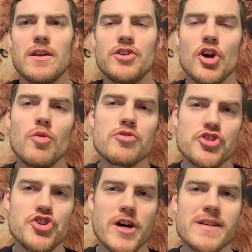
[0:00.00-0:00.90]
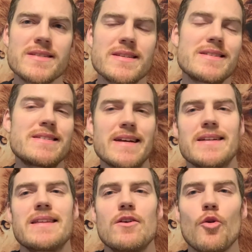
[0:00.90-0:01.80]
don't just stick to
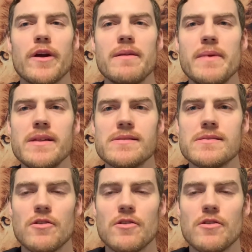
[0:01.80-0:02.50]
the organ meats,